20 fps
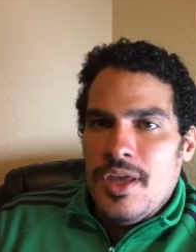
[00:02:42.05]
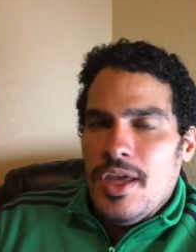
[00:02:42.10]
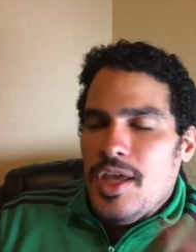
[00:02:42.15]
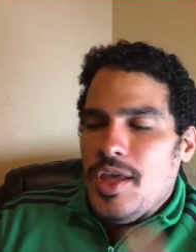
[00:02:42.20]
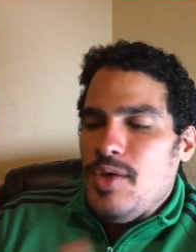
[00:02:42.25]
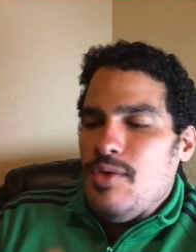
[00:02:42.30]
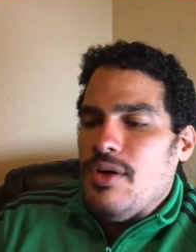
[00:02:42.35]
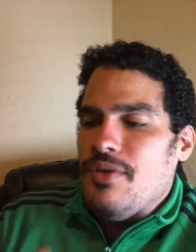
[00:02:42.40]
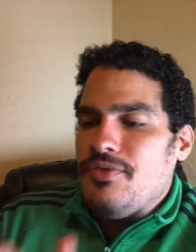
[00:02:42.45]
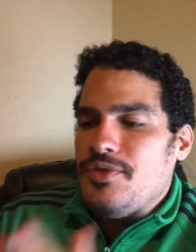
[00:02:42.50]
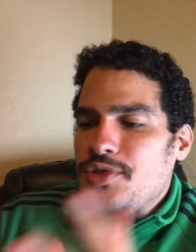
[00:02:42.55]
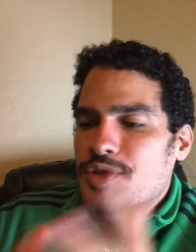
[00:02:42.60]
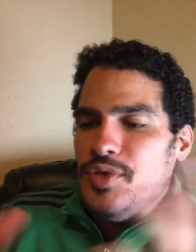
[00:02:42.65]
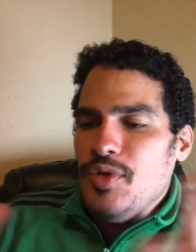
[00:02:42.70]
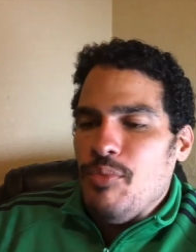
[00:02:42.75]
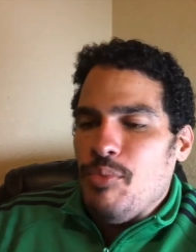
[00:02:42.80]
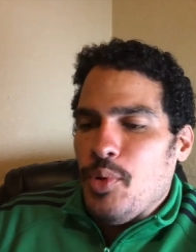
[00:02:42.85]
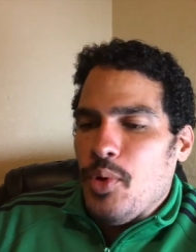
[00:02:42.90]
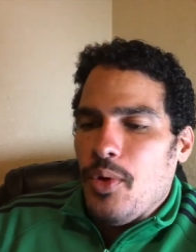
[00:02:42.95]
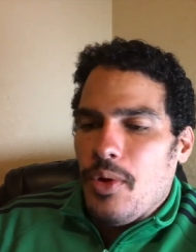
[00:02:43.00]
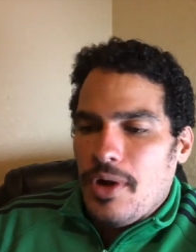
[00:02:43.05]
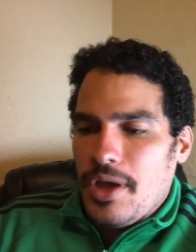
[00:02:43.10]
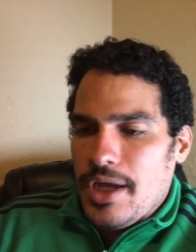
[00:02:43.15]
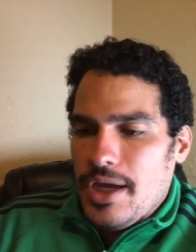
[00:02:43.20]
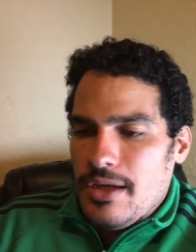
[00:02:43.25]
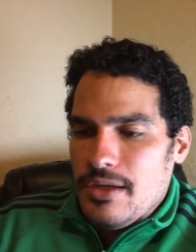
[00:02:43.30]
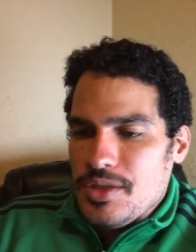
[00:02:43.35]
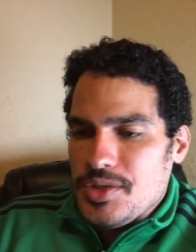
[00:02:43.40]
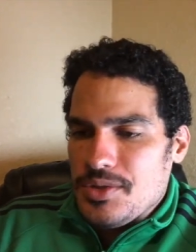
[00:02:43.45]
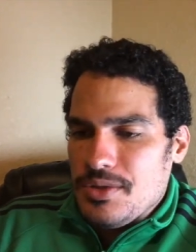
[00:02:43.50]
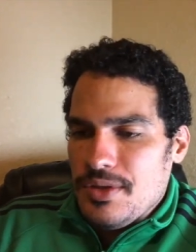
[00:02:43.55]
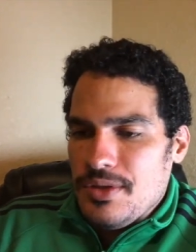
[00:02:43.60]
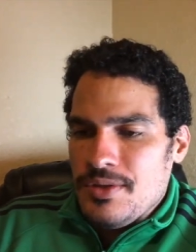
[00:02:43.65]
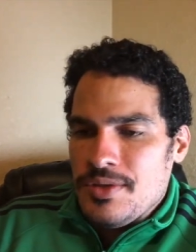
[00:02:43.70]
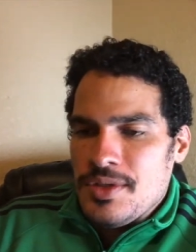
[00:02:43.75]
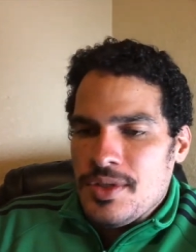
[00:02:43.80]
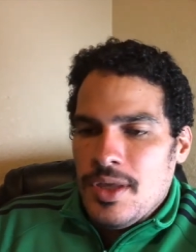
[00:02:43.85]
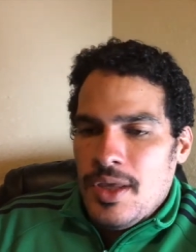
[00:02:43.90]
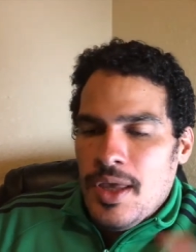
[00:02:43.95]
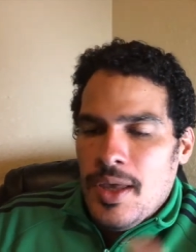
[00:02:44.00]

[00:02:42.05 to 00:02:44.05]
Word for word: You have two poor countries